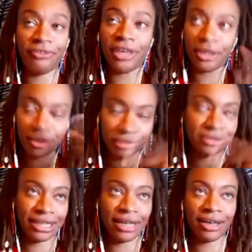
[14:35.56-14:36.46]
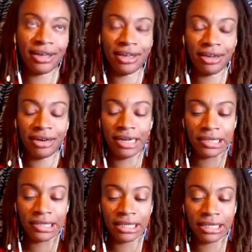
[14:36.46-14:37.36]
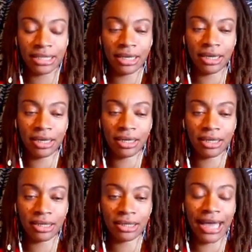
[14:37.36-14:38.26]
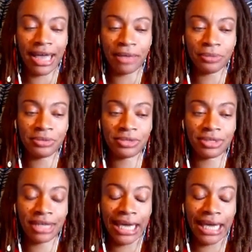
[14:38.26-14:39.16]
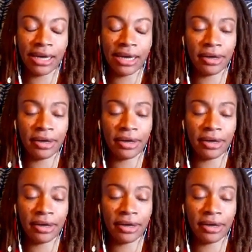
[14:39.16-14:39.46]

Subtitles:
Phil, here at Incident Labs. And